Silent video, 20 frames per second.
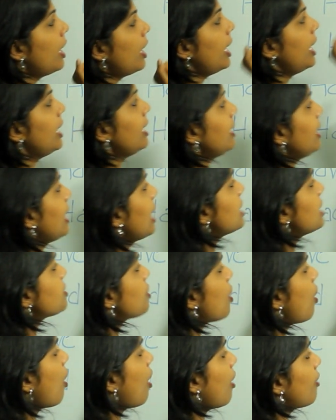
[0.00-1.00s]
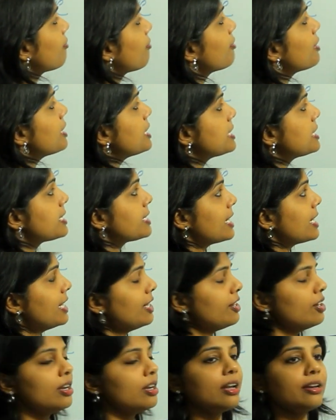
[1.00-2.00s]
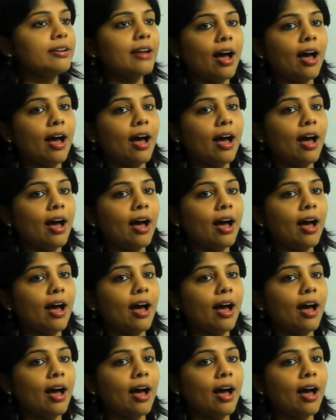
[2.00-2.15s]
In case of singular